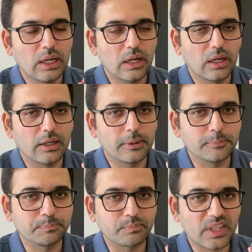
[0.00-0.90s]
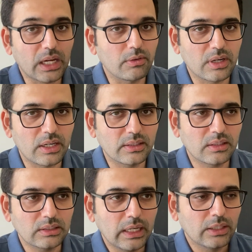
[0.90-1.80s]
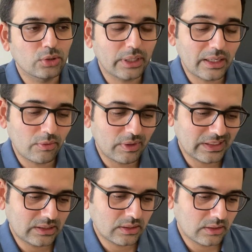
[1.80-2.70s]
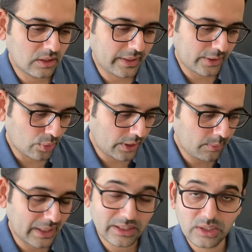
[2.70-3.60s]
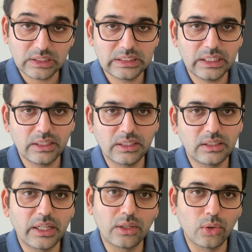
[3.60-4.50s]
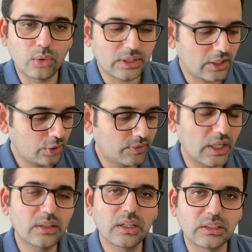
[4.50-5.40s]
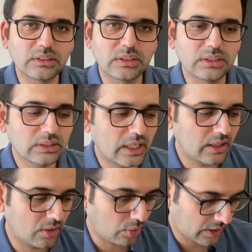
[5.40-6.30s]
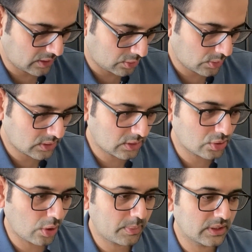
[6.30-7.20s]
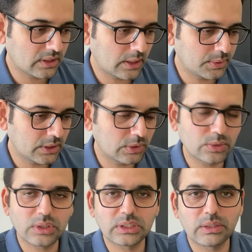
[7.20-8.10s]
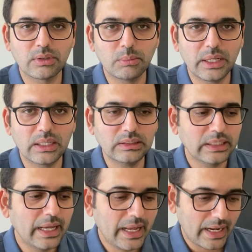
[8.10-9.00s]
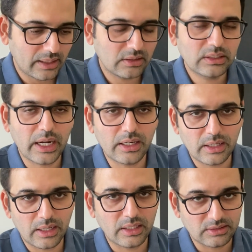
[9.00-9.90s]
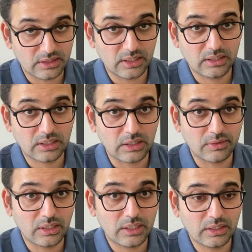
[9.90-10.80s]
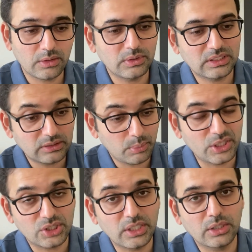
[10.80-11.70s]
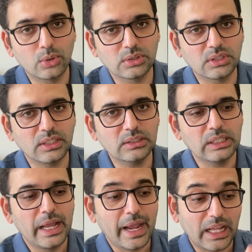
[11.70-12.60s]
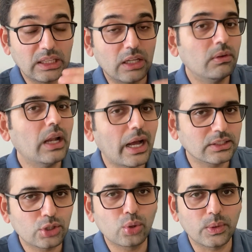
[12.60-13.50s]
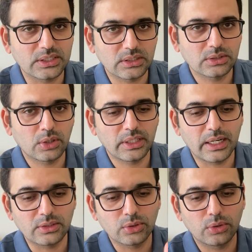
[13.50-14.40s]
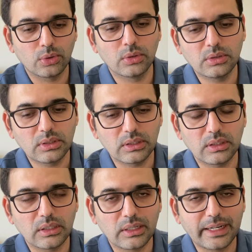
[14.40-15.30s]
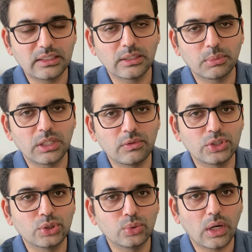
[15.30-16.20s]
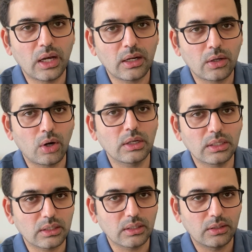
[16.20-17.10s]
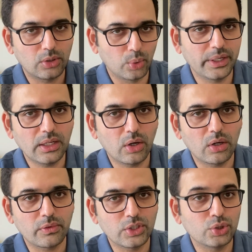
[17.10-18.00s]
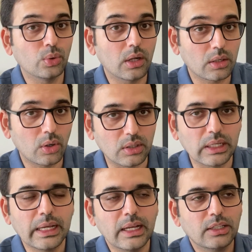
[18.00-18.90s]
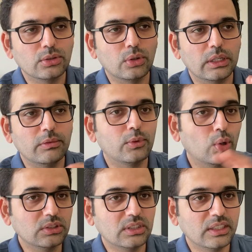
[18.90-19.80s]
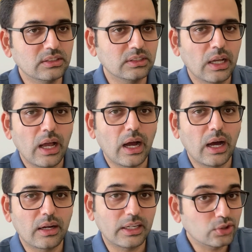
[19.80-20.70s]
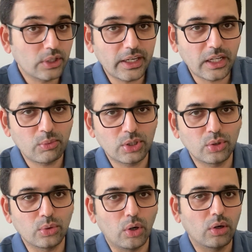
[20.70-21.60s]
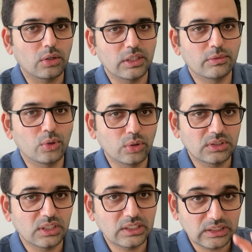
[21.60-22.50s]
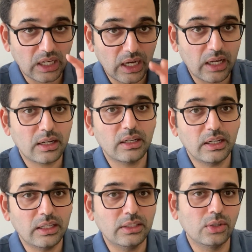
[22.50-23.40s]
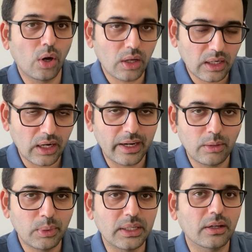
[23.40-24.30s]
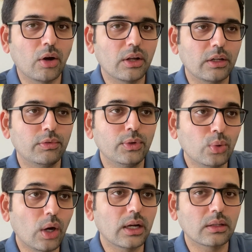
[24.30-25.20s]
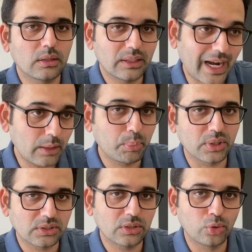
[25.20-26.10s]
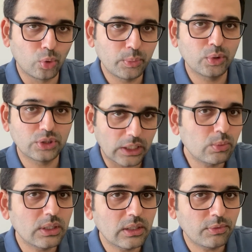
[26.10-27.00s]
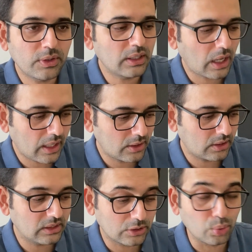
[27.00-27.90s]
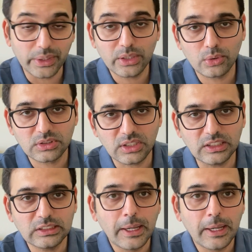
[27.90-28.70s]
cover letter, so that once the recruiting manager is seeing it, they know that you've done the research, that okay, this was the job description which was given by us and this candidate has written a cover letter which is mentioning those things, and they will ask you questions on that. So don't write something which you are not doing or which you are not. So if those things are resonating with you, or if those things are in your alignment, or if you are that person whom you genuinely feel is doing those things,